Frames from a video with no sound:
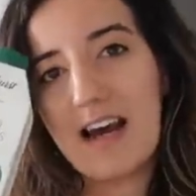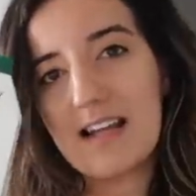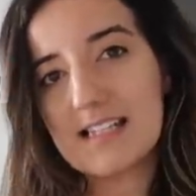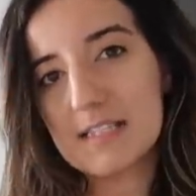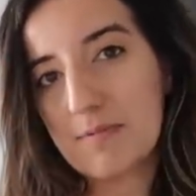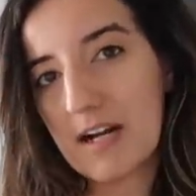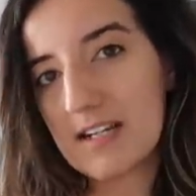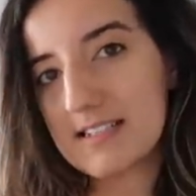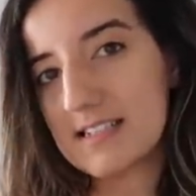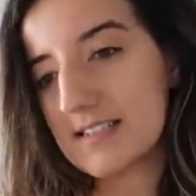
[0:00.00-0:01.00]
I like this brand
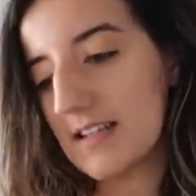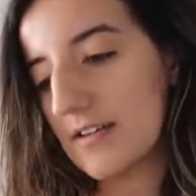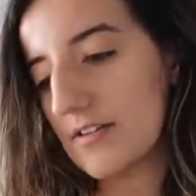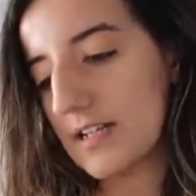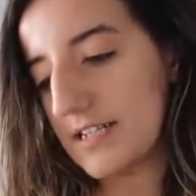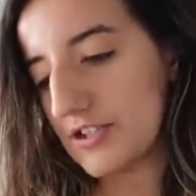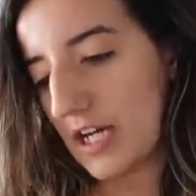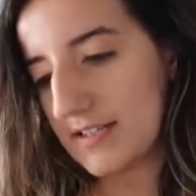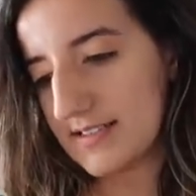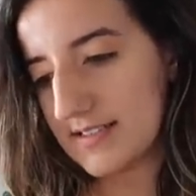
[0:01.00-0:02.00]
because it's literally
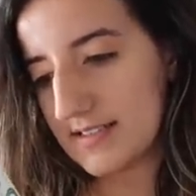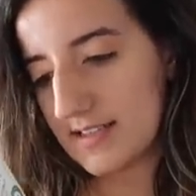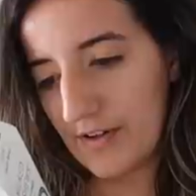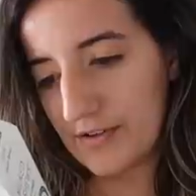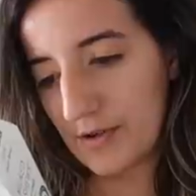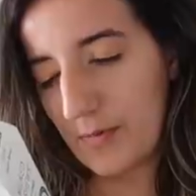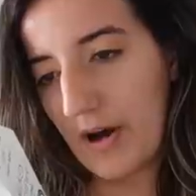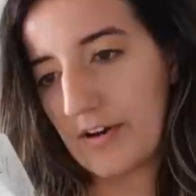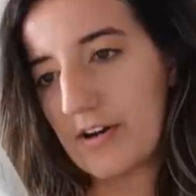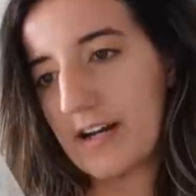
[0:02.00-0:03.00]
just filtered
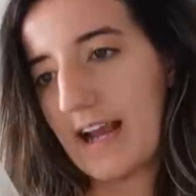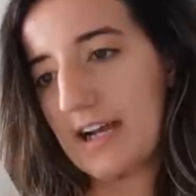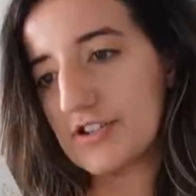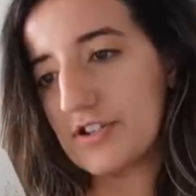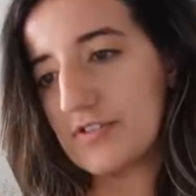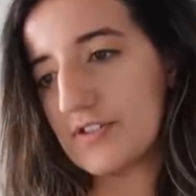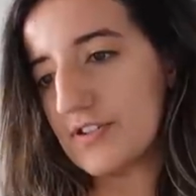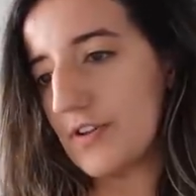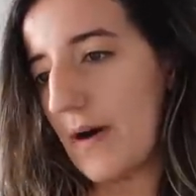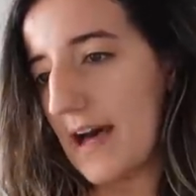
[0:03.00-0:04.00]
water and cashews.
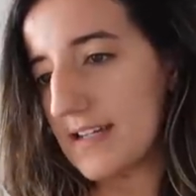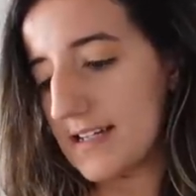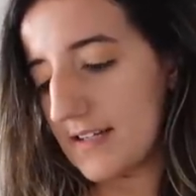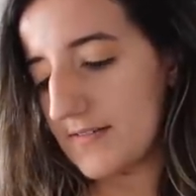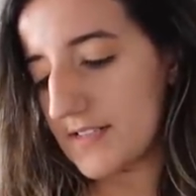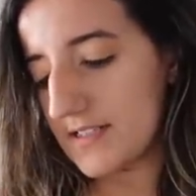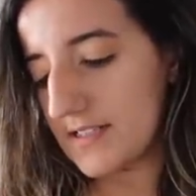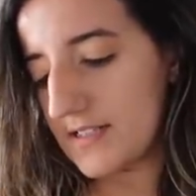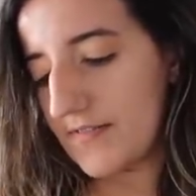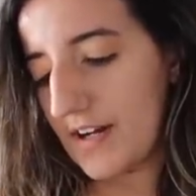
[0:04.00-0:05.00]
There's no
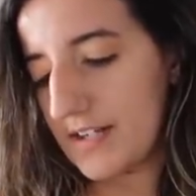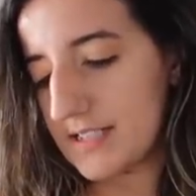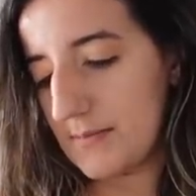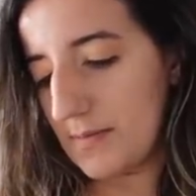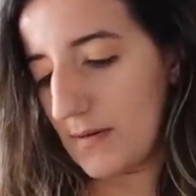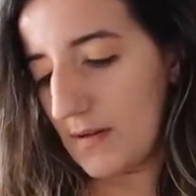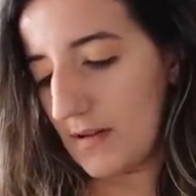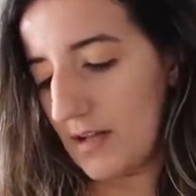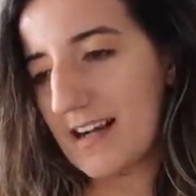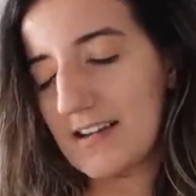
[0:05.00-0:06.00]
additives. It's very
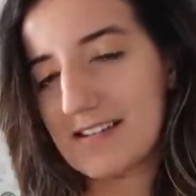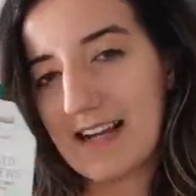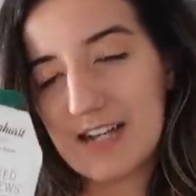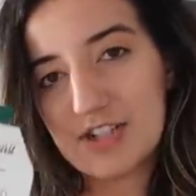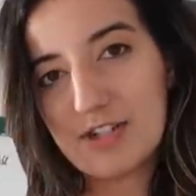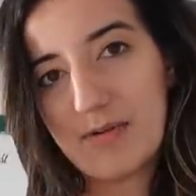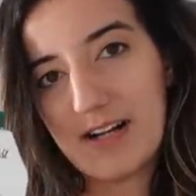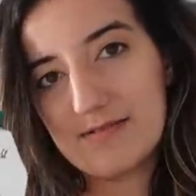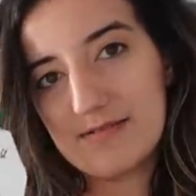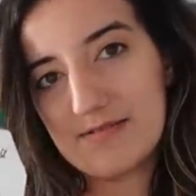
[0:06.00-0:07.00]
simple. I got the cashew
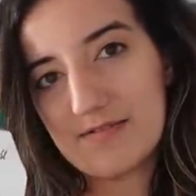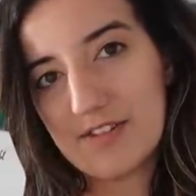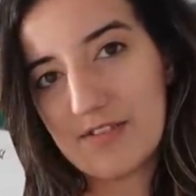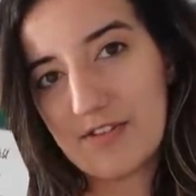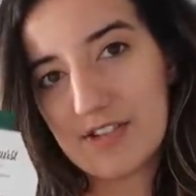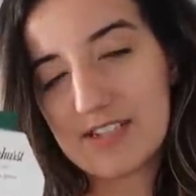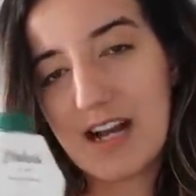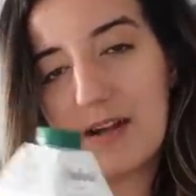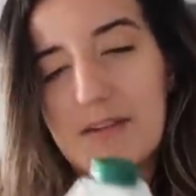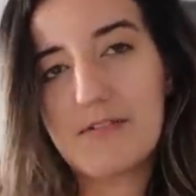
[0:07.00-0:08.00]
one for the first
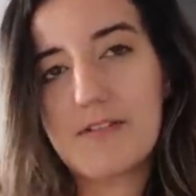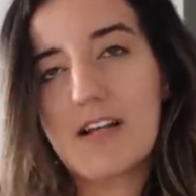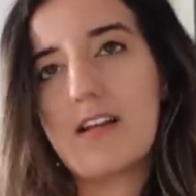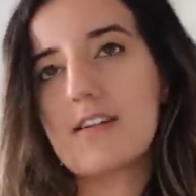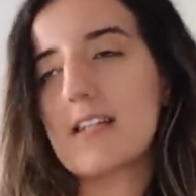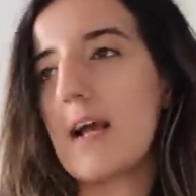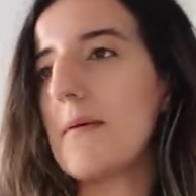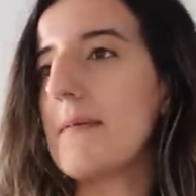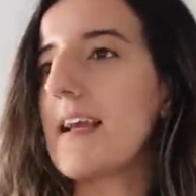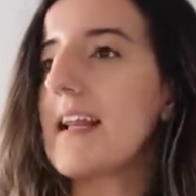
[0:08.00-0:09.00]
time in a really long time. I've been